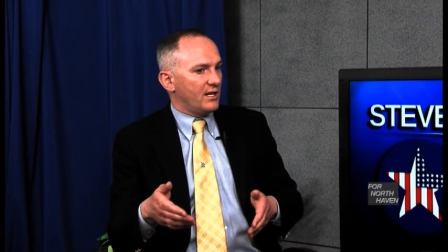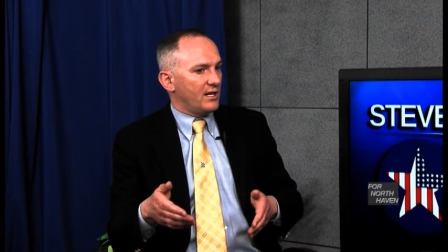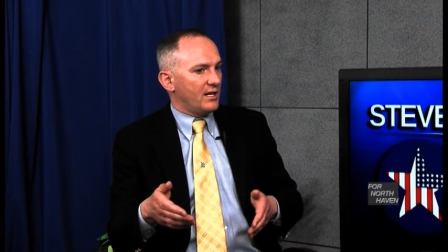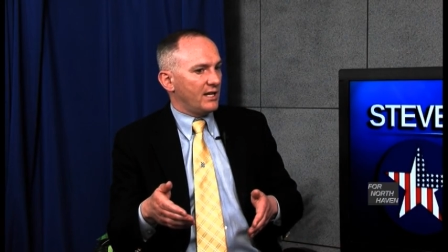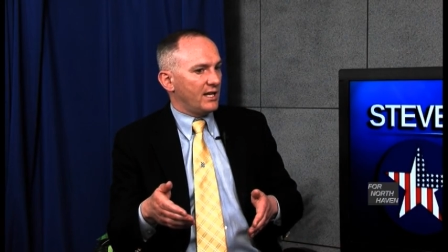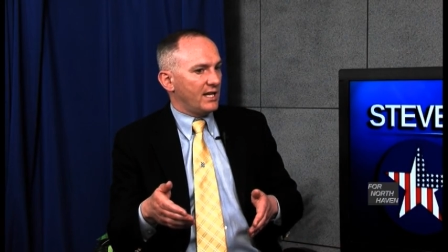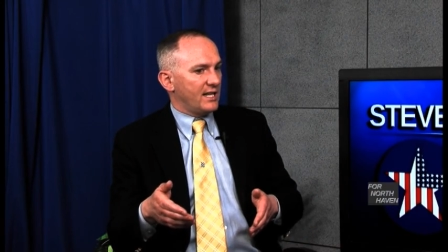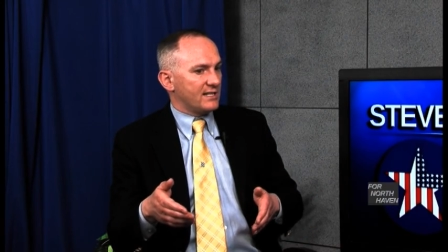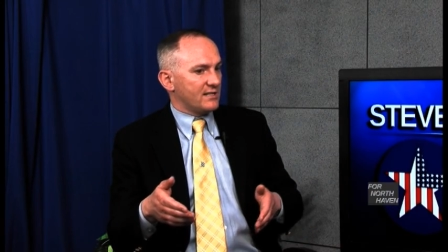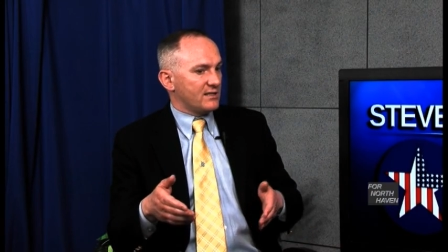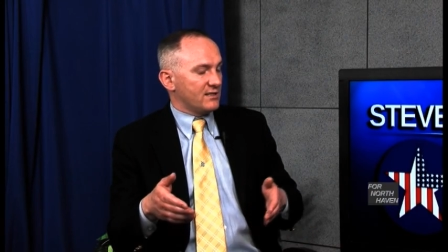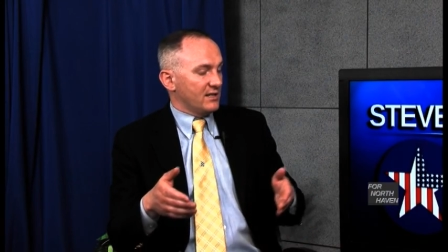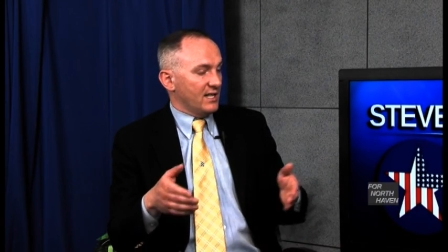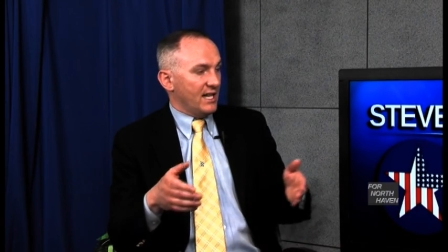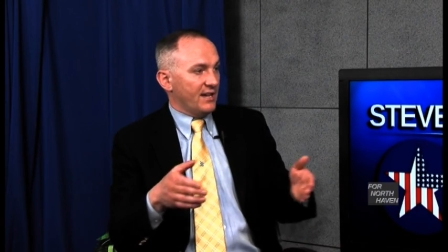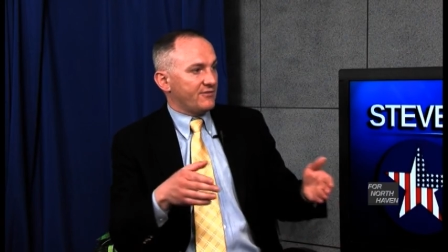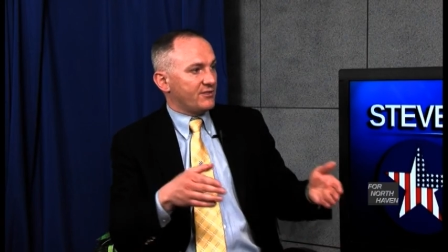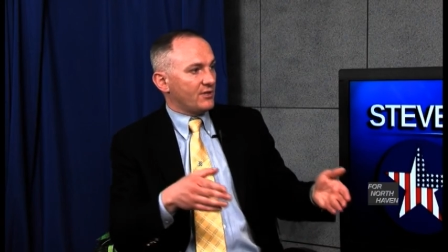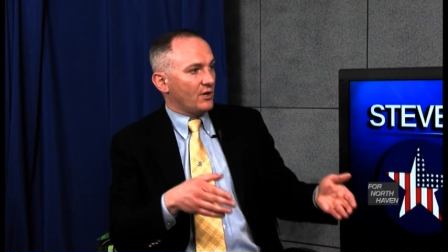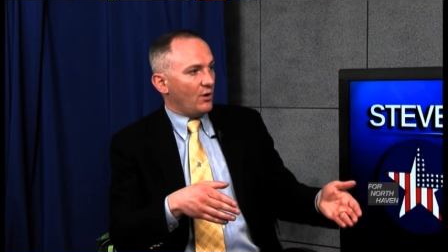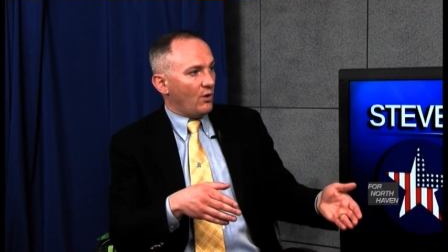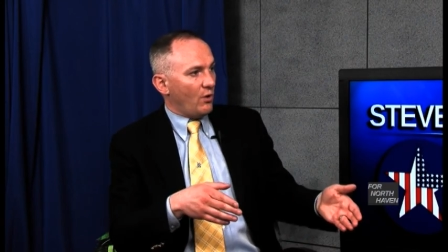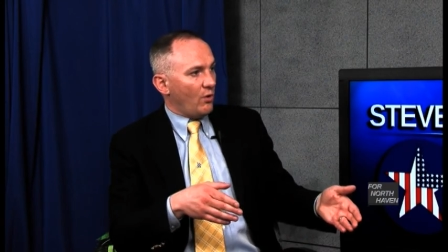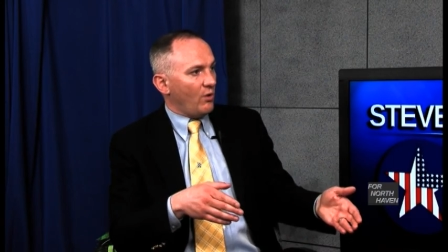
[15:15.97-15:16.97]
has left a
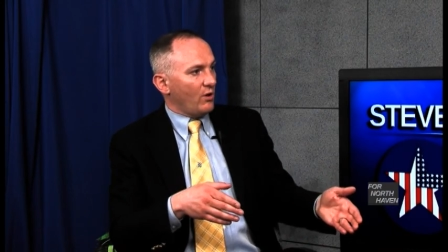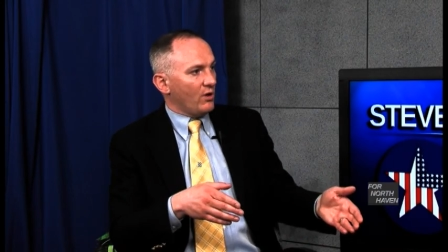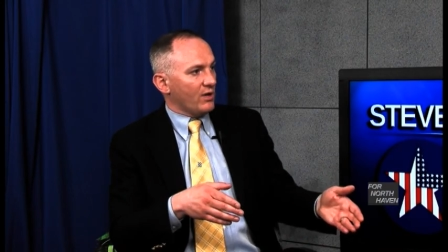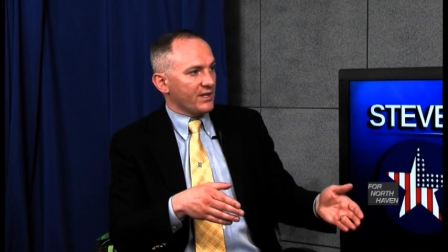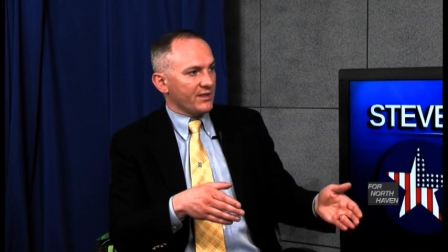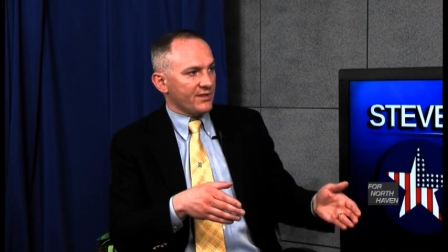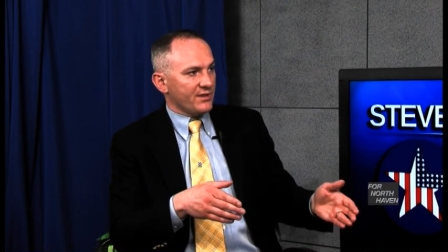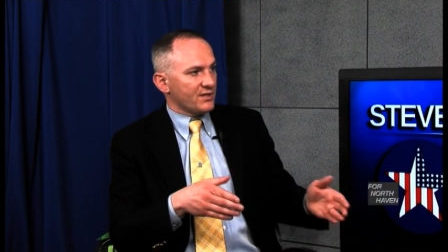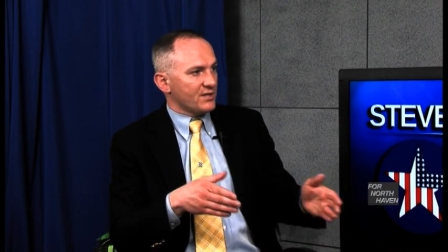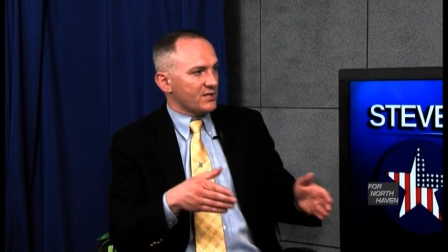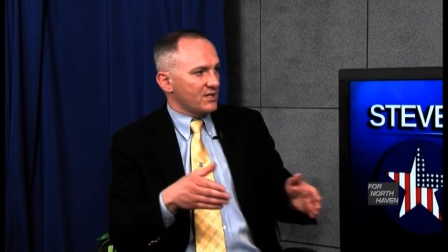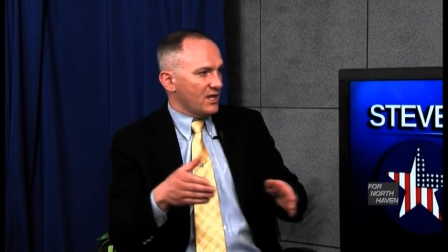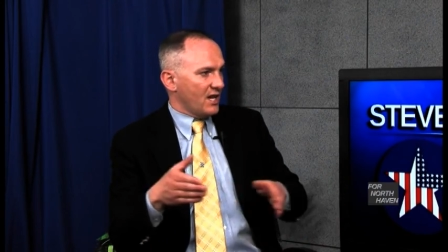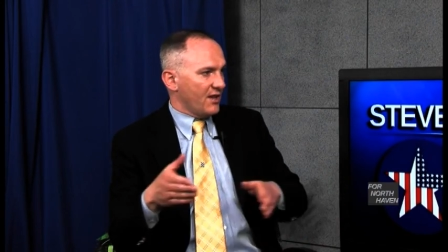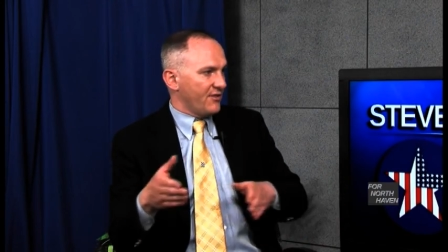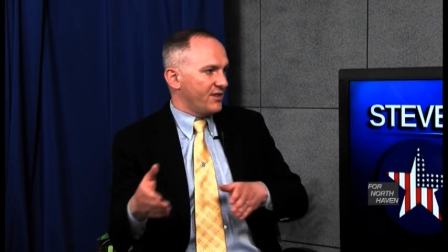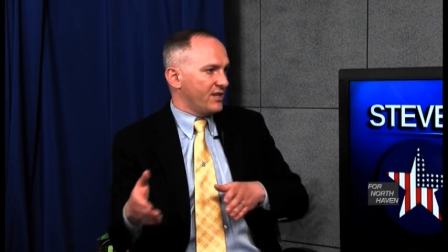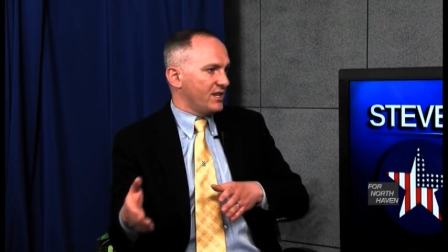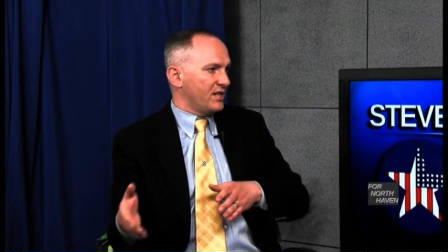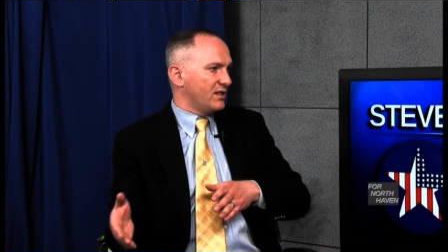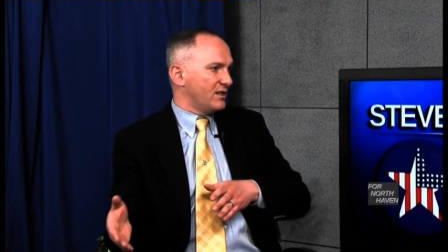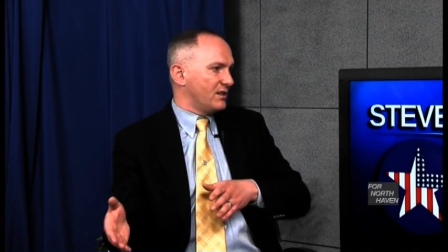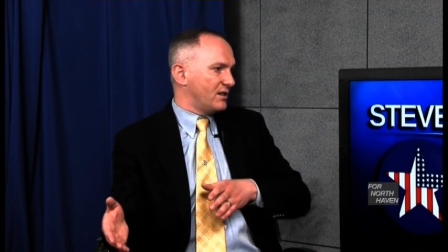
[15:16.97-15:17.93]
hole, and there's nothing